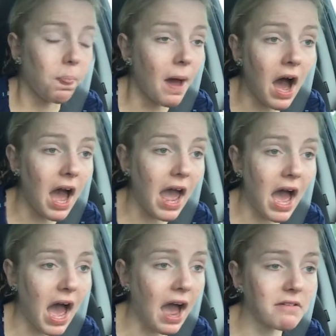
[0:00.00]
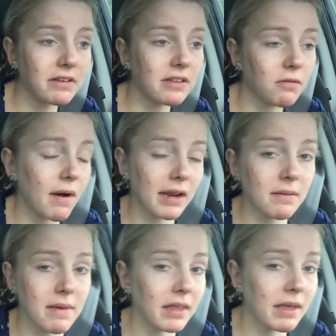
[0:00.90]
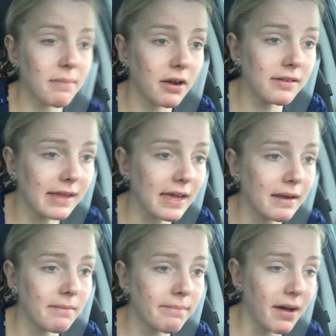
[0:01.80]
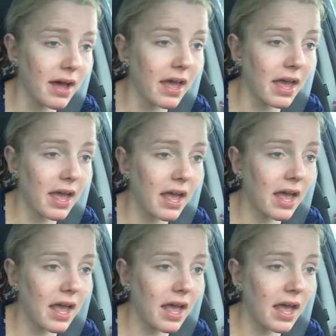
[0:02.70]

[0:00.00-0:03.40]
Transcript: thought I was a one in a million person, but